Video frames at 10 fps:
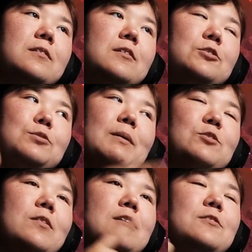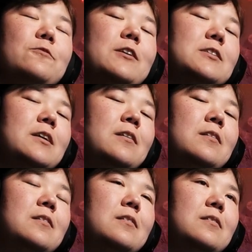Could you mess with it to fix it?
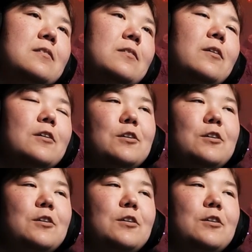Or